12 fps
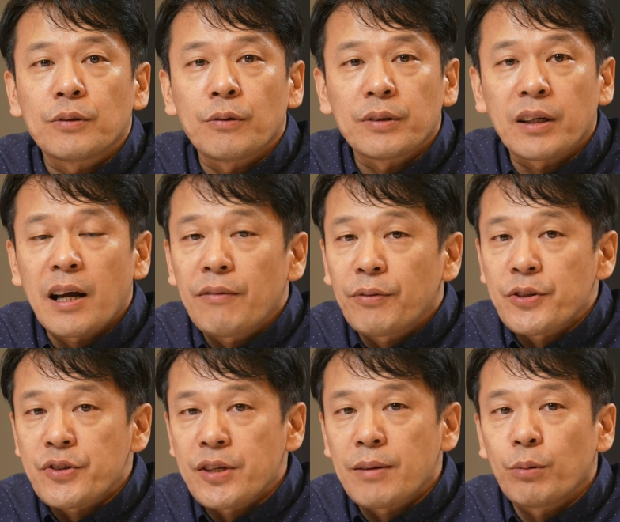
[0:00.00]
on the conference
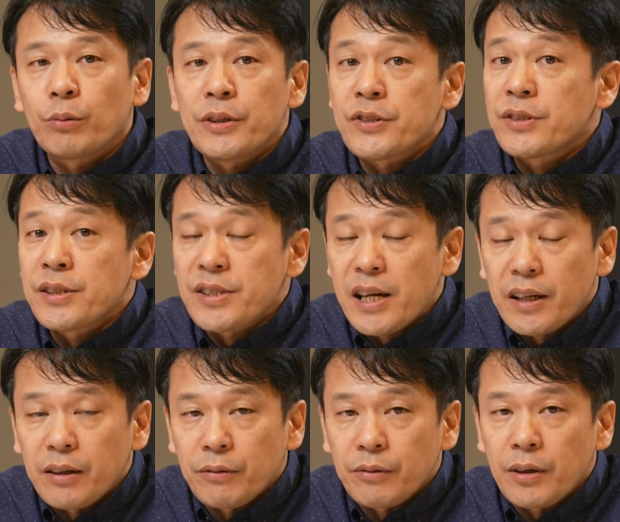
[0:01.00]
table is
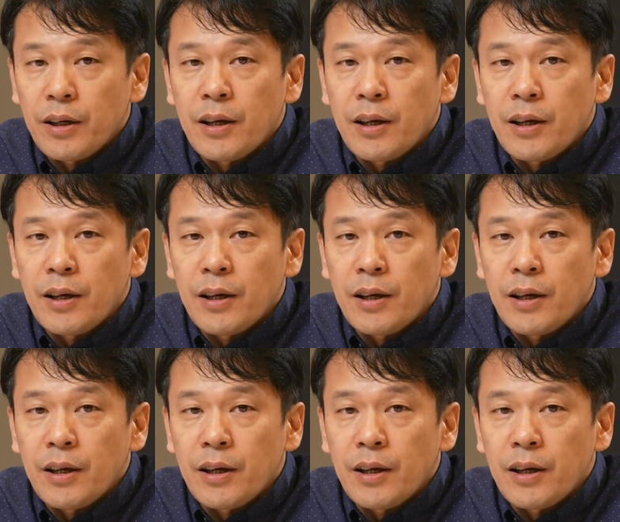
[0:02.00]
desired,